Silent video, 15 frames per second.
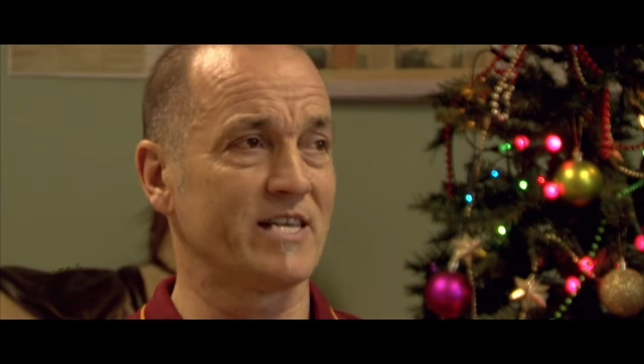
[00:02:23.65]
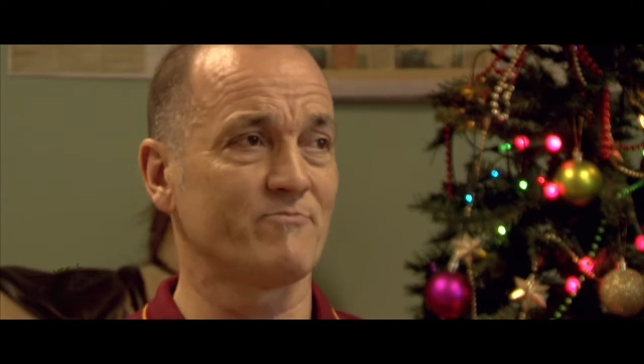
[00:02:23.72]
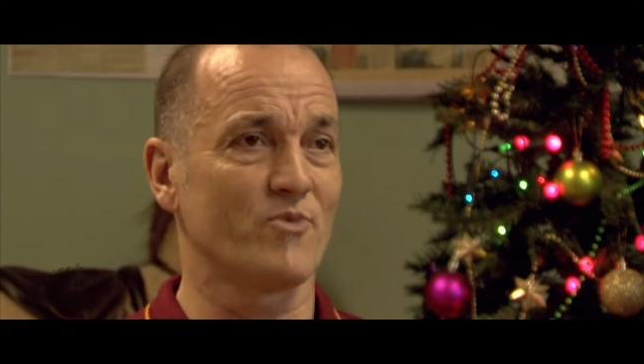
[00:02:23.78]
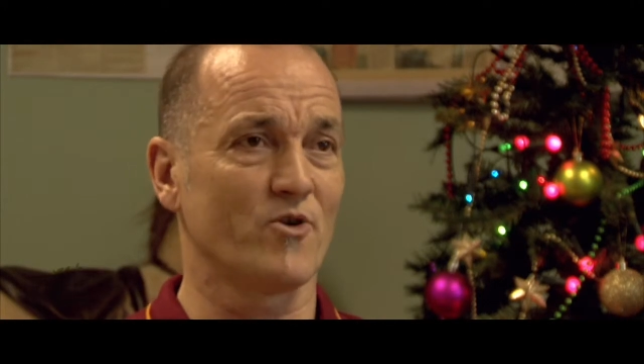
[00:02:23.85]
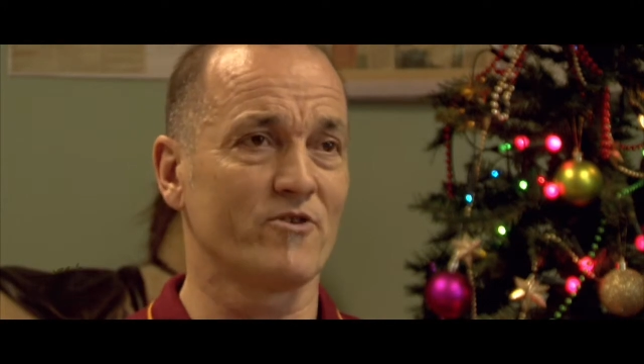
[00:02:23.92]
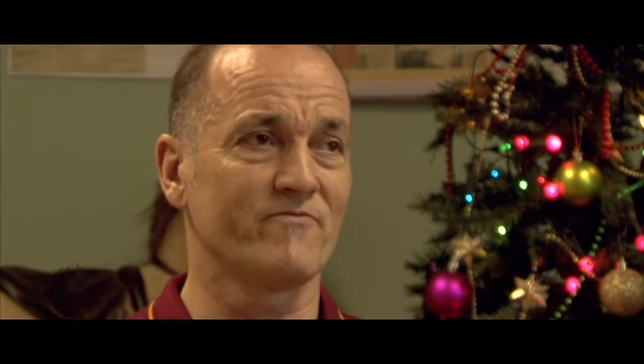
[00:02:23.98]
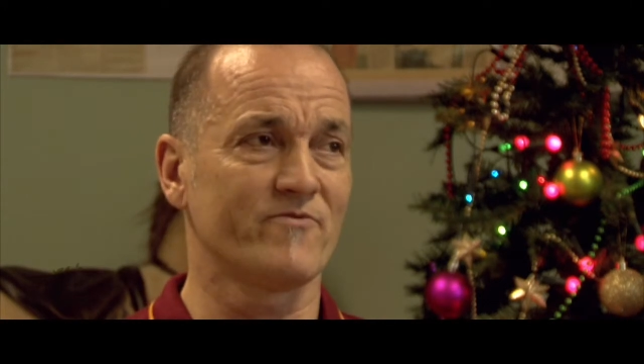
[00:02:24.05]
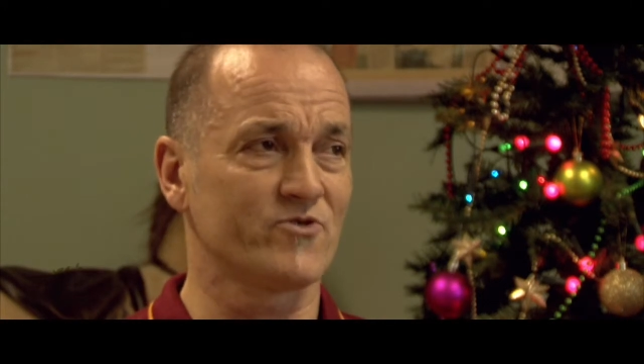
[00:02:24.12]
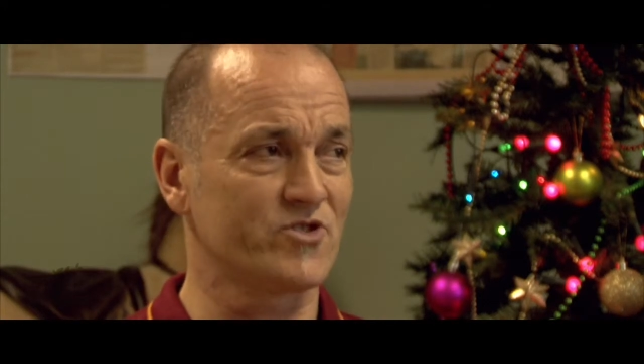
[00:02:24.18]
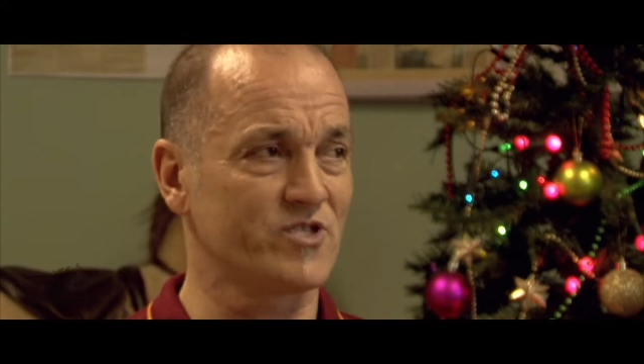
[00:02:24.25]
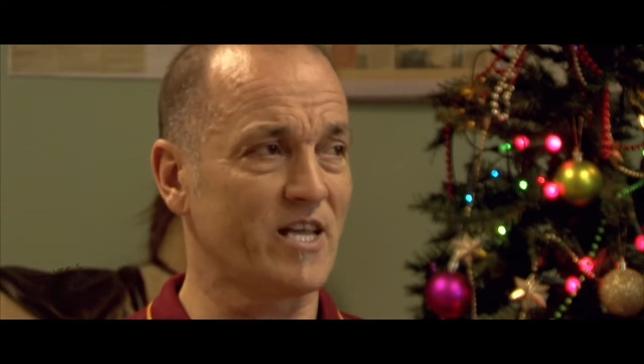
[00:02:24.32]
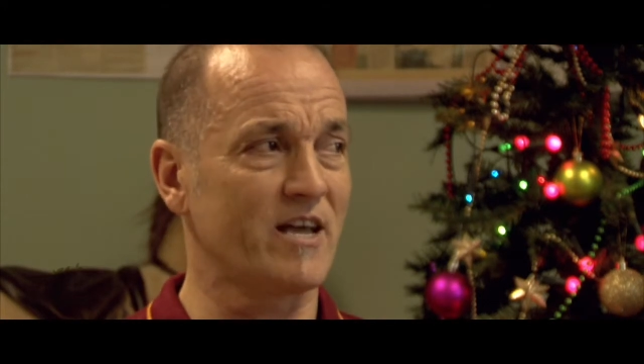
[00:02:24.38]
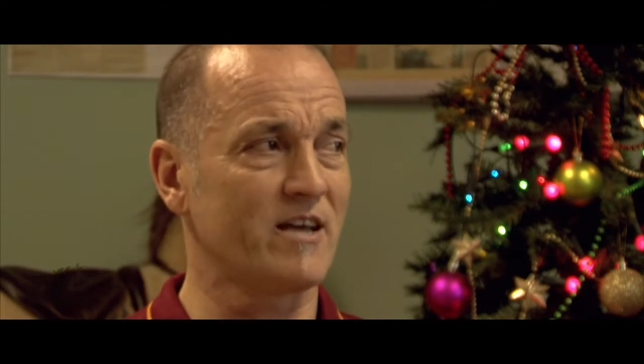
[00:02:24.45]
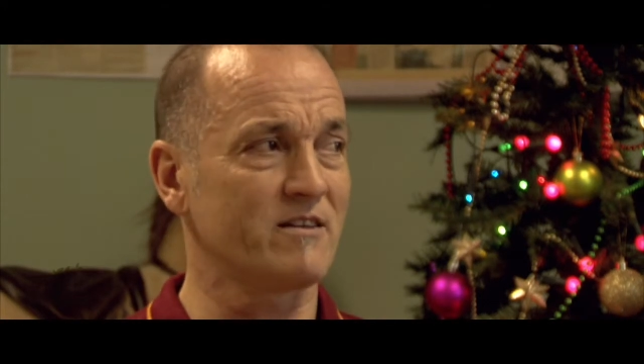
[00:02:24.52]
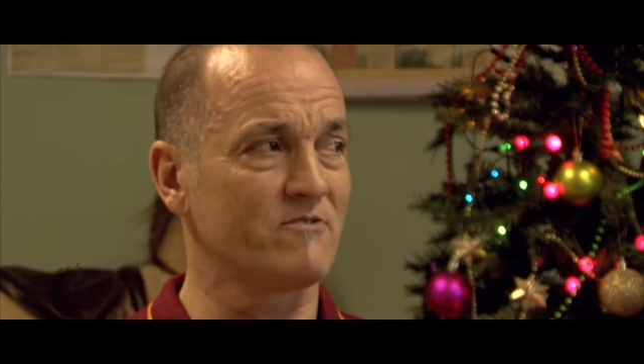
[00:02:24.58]
£8 for
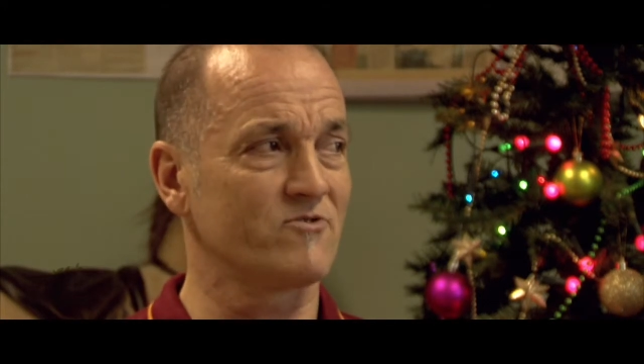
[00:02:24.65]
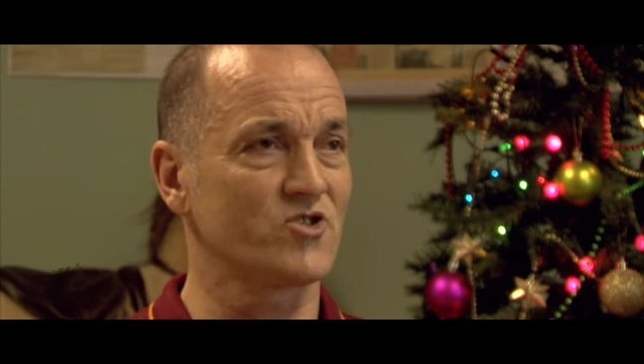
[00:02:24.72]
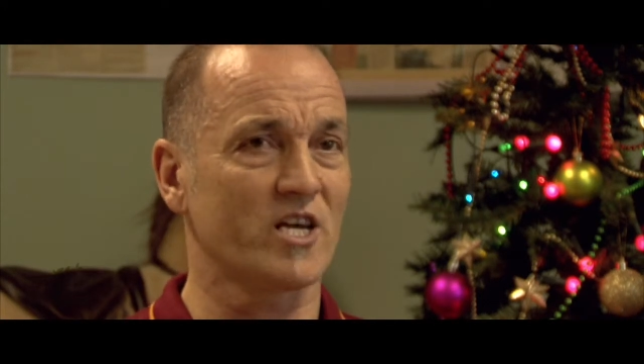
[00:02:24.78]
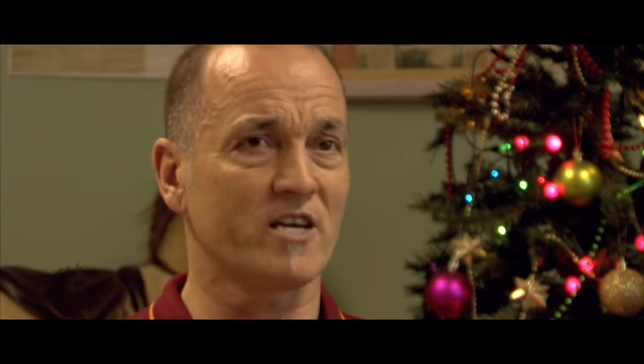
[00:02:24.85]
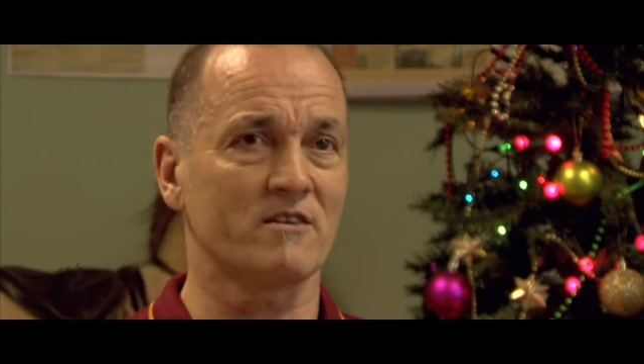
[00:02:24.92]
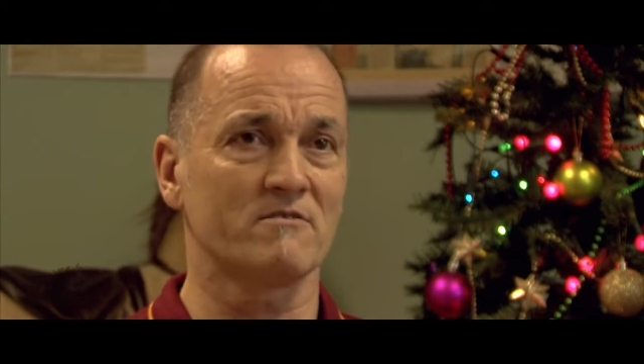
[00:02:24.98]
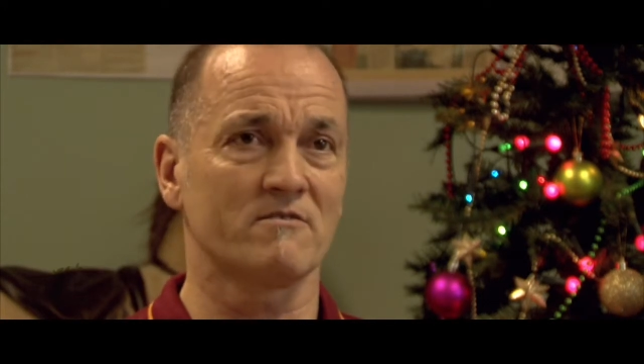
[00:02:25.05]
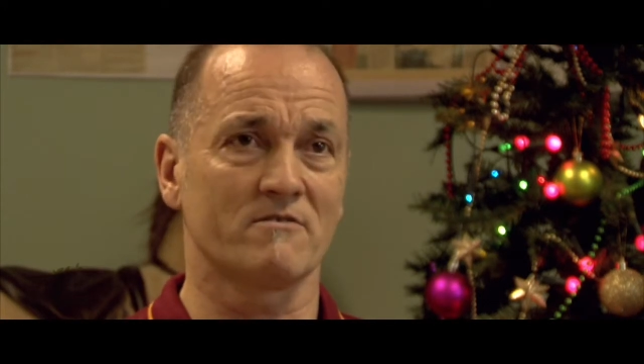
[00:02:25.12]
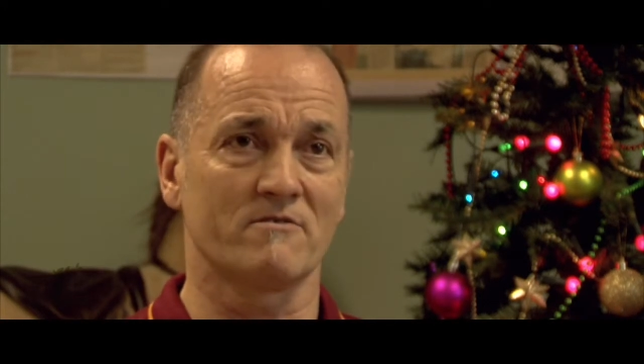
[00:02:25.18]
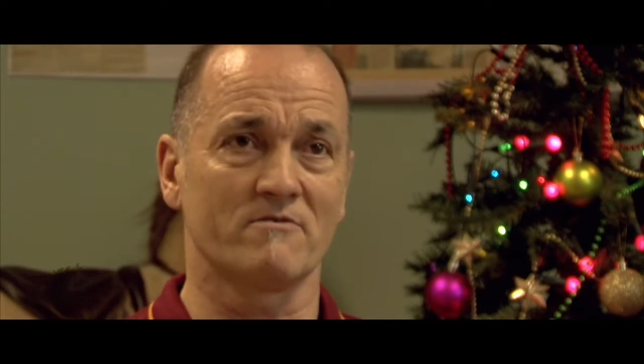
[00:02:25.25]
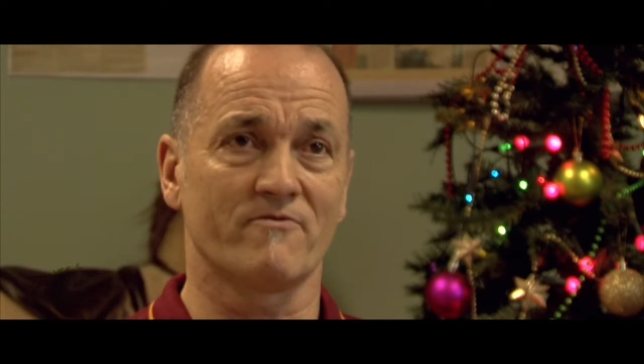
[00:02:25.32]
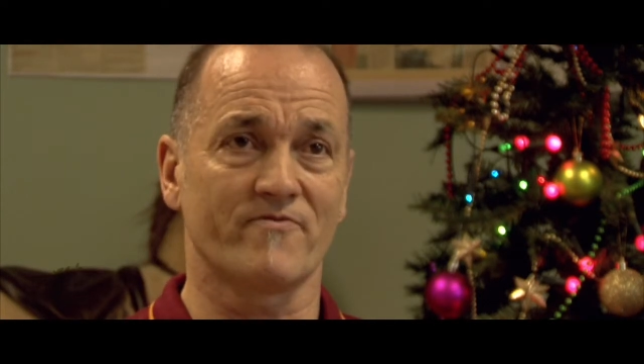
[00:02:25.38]
steak or chicken or